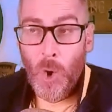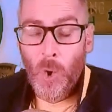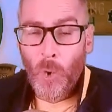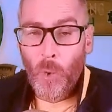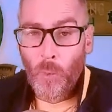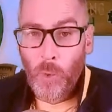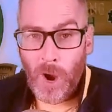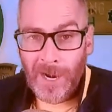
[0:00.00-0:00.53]

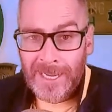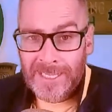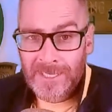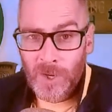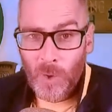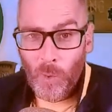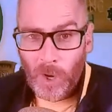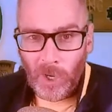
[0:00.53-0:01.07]
what in
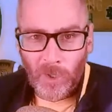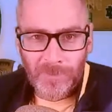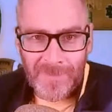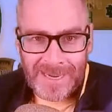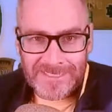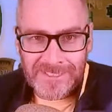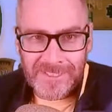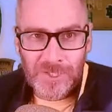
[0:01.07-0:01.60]
the world
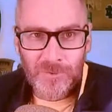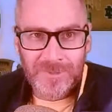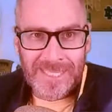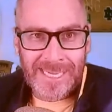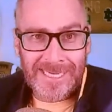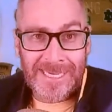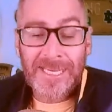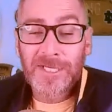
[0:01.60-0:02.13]
makes you
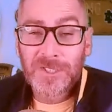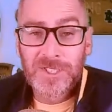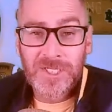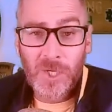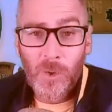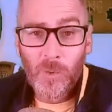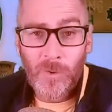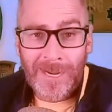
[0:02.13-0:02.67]
think
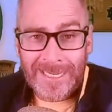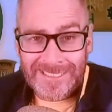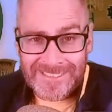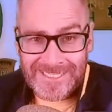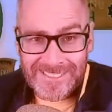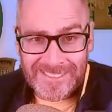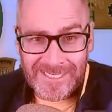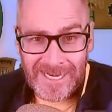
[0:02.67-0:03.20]
2
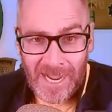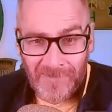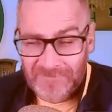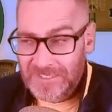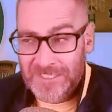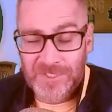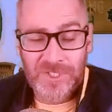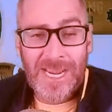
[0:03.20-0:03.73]
weeks is enough
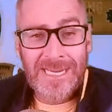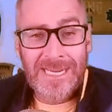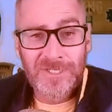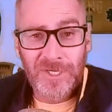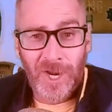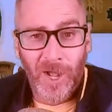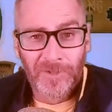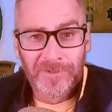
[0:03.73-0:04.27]
to change
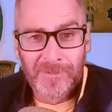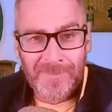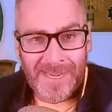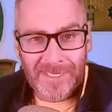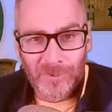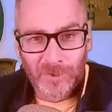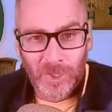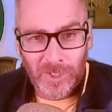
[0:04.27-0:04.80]
it all to
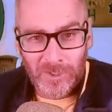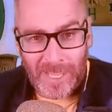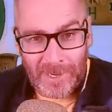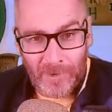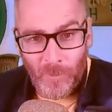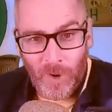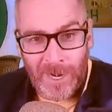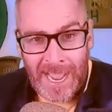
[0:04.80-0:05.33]
make it look
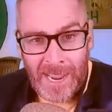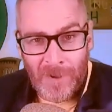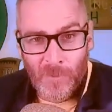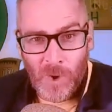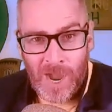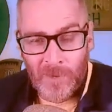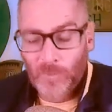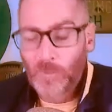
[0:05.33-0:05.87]
like what I
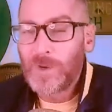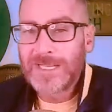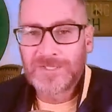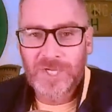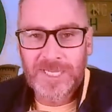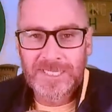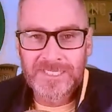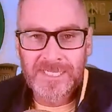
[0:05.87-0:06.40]
want,
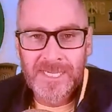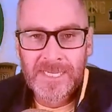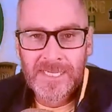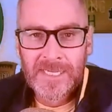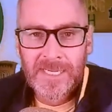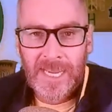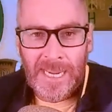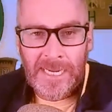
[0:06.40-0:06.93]
which is
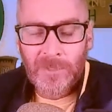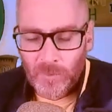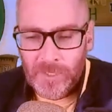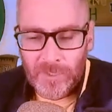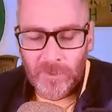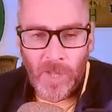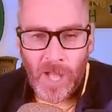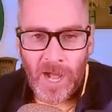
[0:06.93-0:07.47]
a
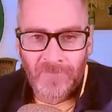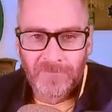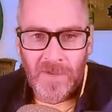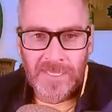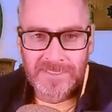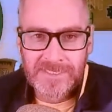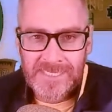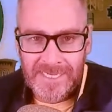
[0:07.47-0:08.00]
real
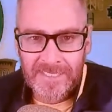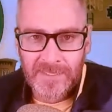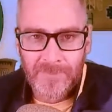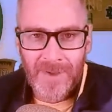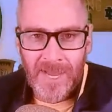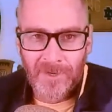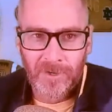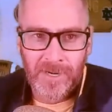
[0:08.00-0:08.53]
offense in the
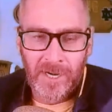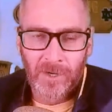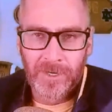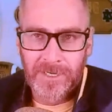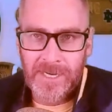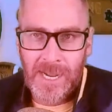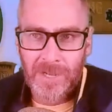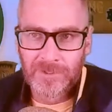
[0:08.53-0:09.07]
modern era
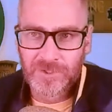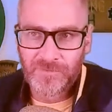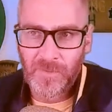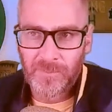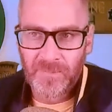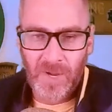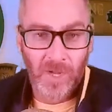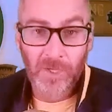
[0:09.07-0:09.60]
of college
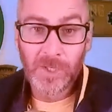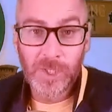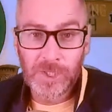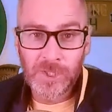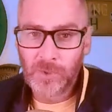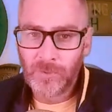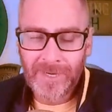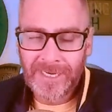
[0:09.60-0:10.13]
football?
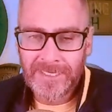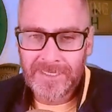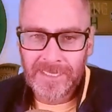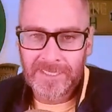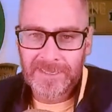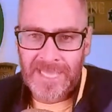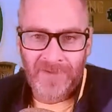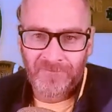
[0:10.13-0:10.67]
You ain't
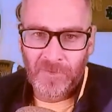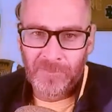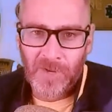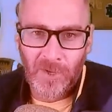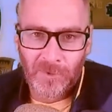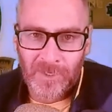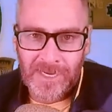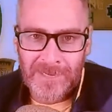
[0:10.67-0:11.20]
getting that from
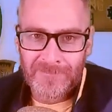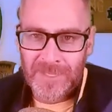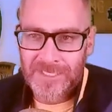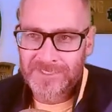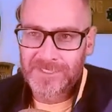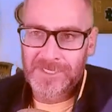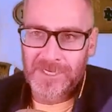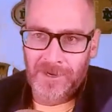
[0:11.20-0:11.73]
Notre Dame
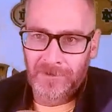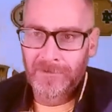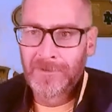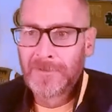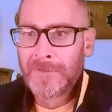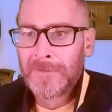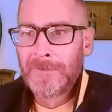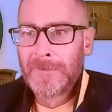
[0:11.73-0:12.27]
this year.
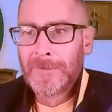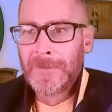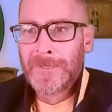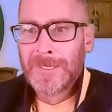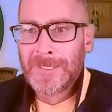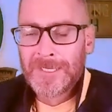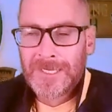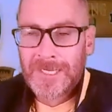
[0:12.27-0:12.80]

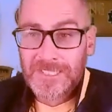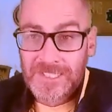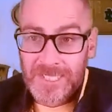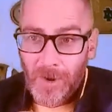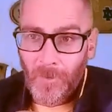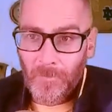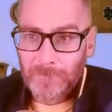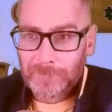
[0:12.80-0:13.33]

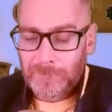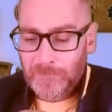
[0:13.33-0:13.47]
So